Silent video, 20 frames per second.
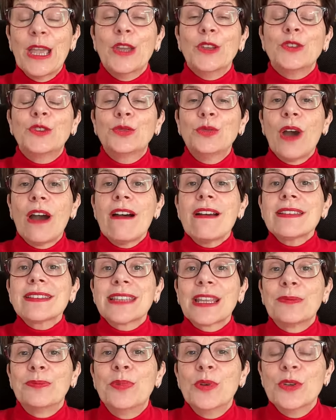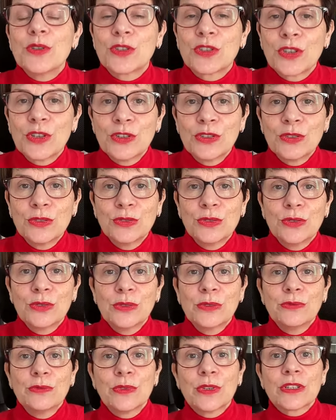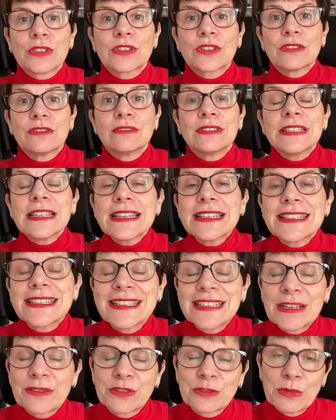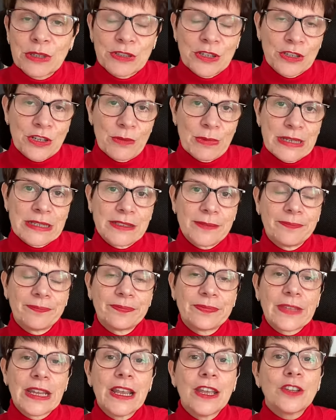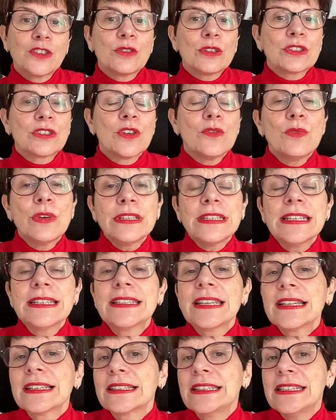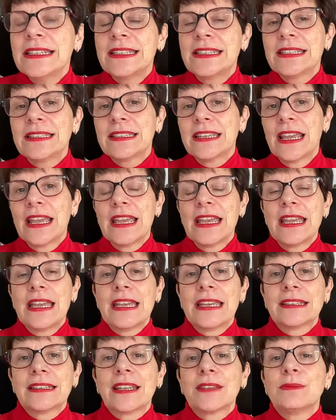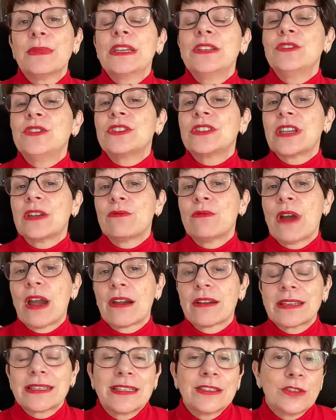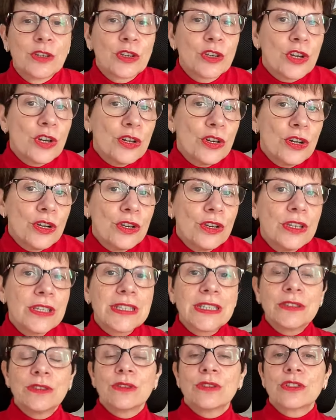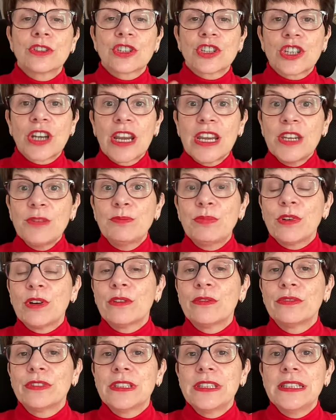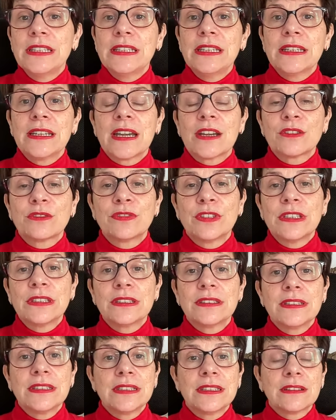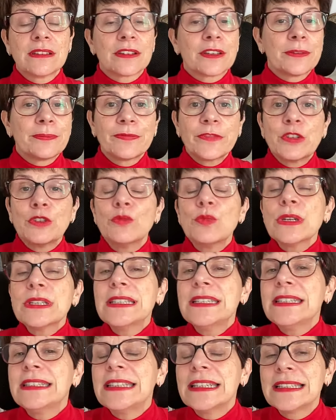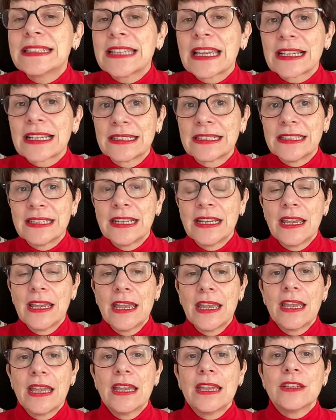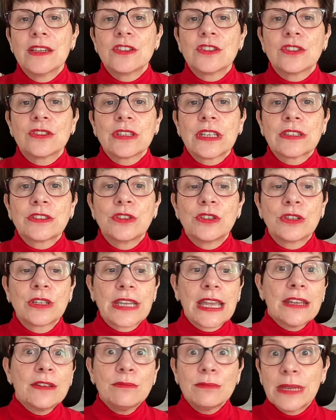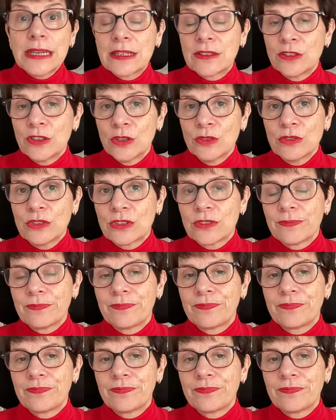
to ask that person who was nice enough to make a comment to ask her, what exactly is it that made you say, wow, is it the color? Is it the shape of the outfit? Um, you know, what is it exactly? So that you can make notes,